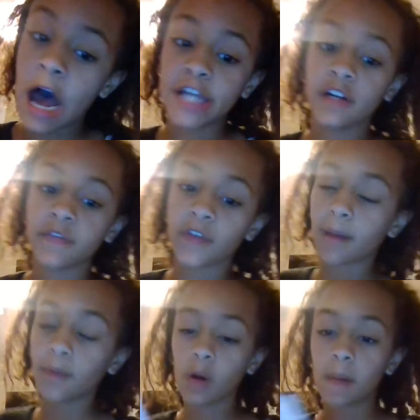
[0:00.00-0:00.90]
I should have
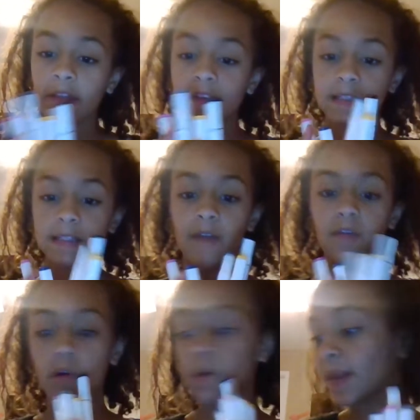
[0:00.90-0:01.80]
thought more about this because I
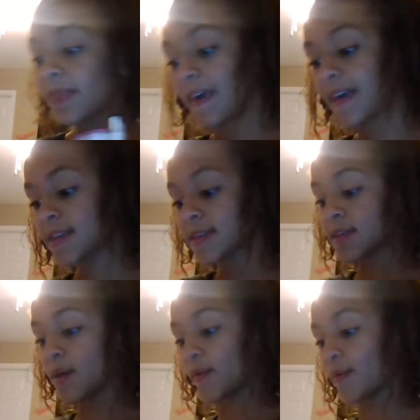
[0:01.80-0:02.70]
know where to put these,
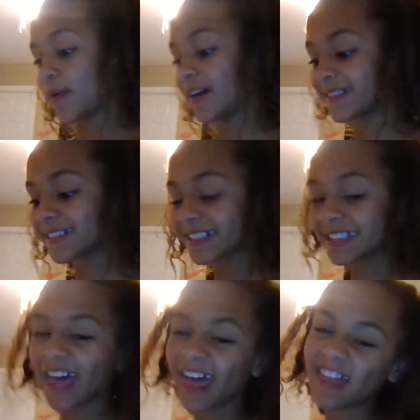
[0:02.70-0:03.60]
so
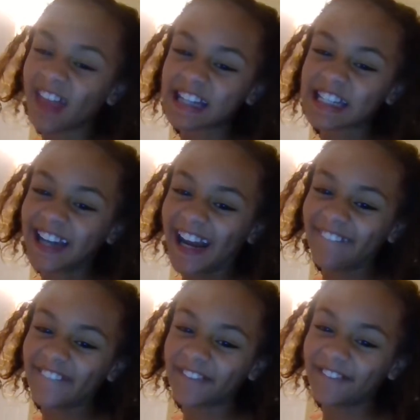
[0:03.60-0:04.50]
that's great
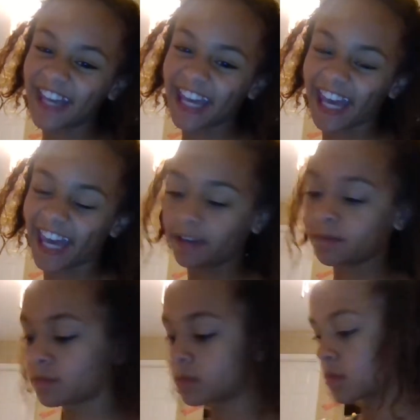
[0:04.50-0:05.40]
for me.
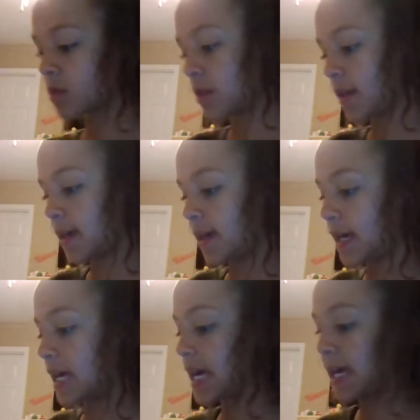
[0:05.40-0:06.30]

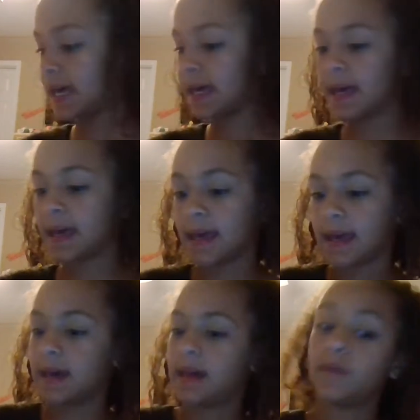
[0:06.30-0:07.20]
And
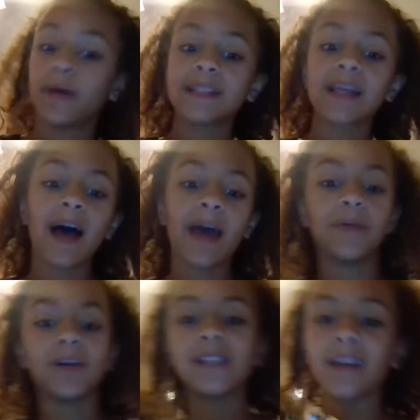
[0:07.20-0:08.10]
and I
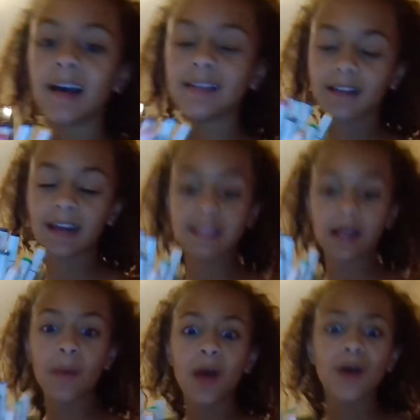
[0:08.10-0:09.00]
will see you guys all next
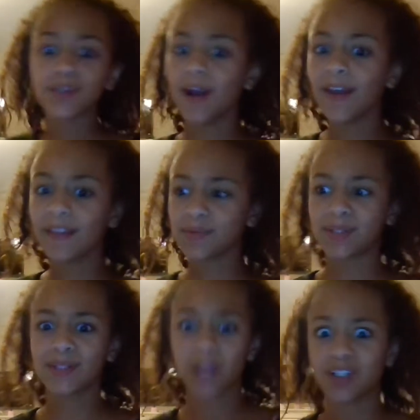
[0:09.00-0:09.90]
time. Sorry this
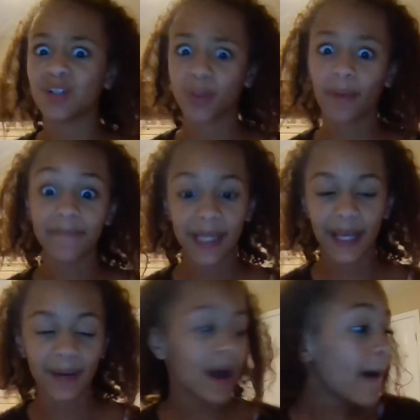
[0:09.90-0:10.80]
was such a short
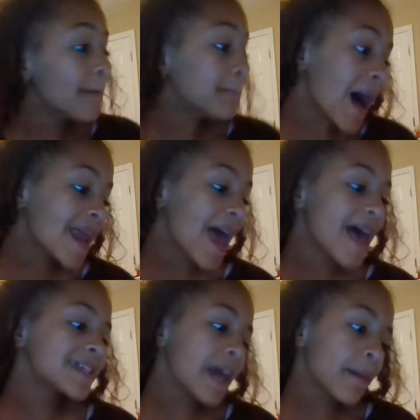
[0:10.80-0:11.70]
video, but
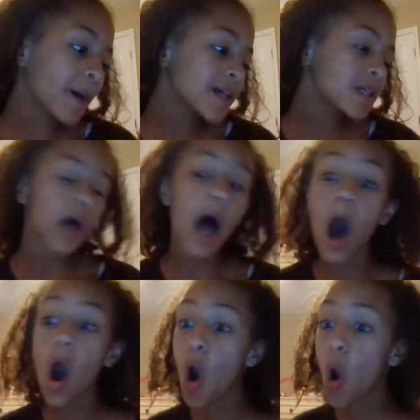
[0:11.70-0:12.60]
stay positive.
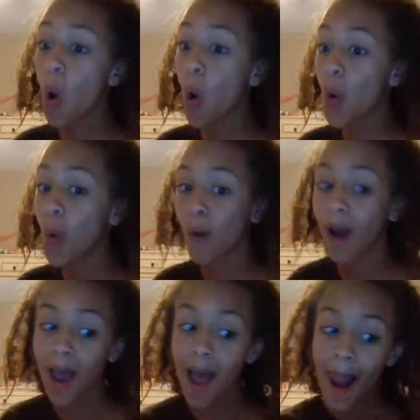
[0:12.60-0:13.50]
Oh,
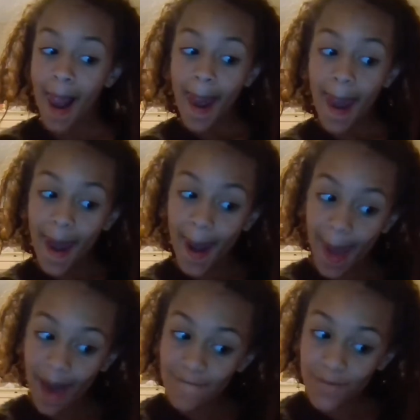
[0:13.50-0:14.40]

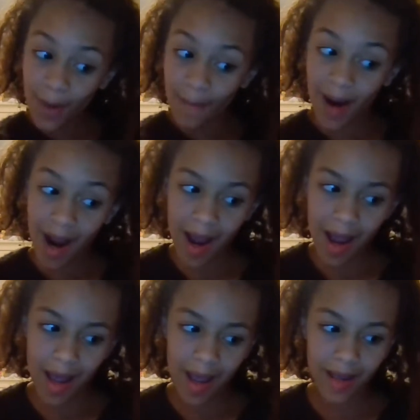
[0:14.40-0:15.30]
never
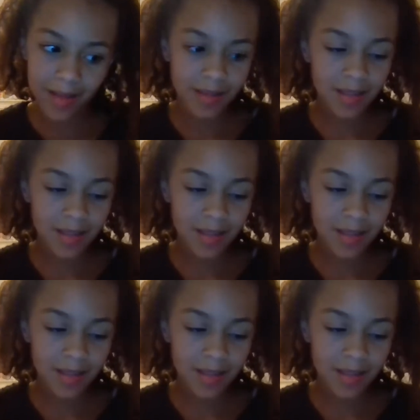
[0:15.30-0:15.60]
mind.